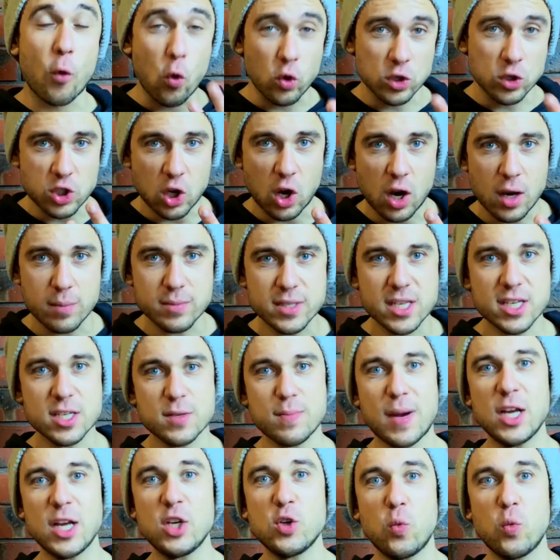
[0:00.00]
times as
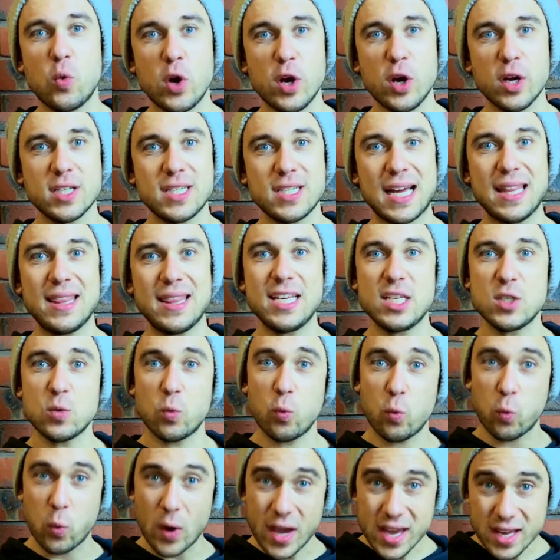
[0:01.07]
much work done this
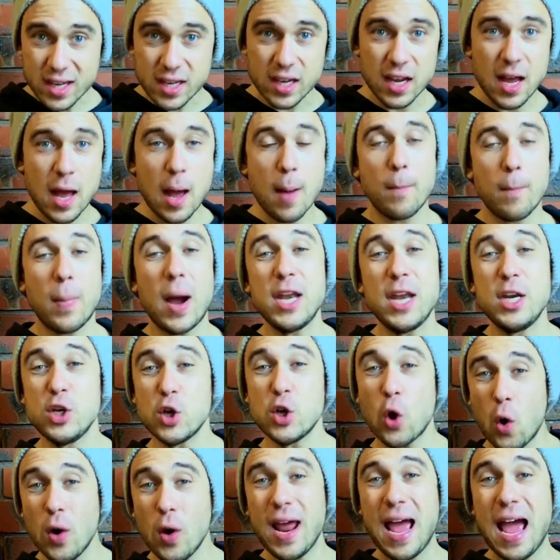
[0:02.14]
week by
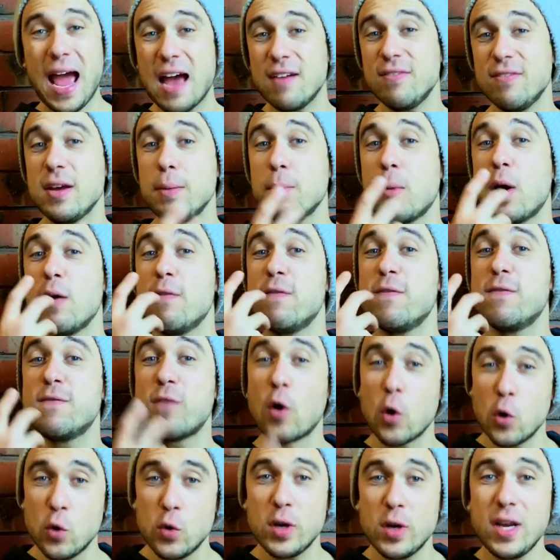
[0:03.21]
not having my
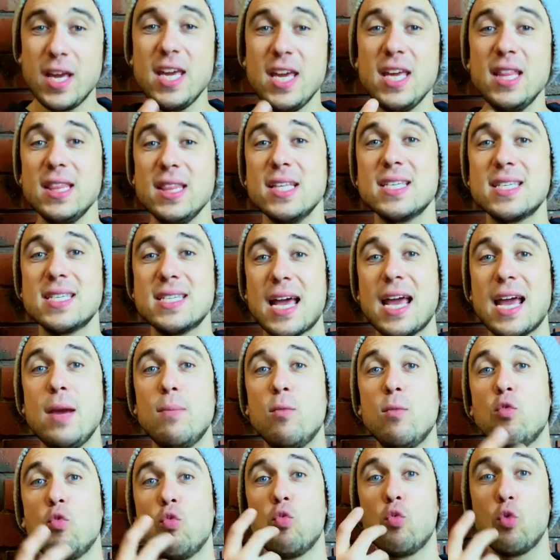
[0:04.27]
phone in the
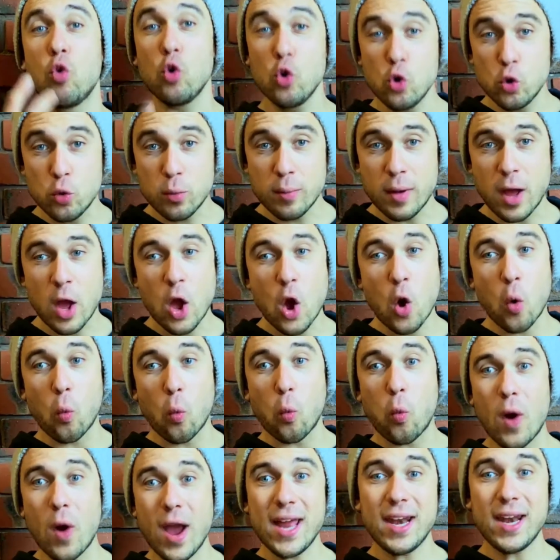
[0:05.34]
same room
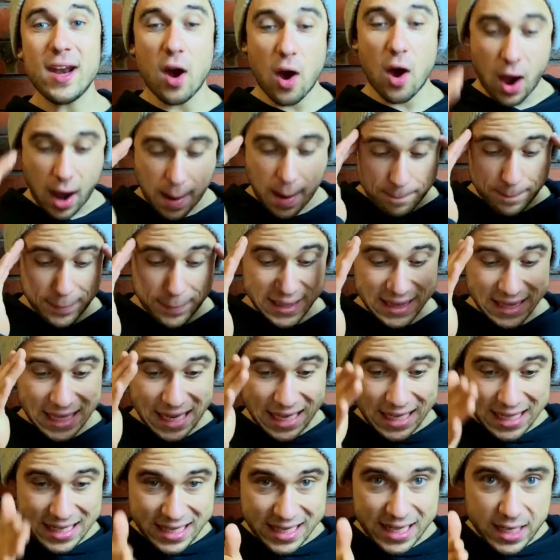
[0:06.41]
when I'm
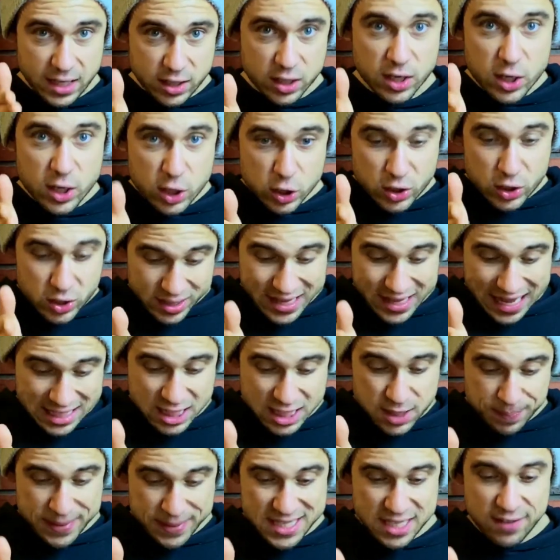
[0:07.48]
plugged in to that
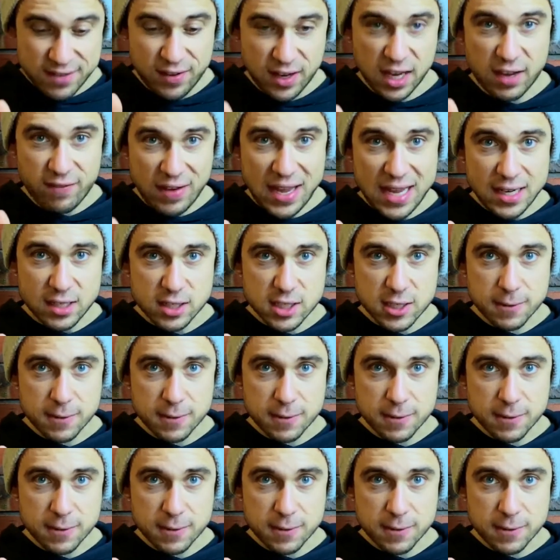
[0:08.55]
specific event.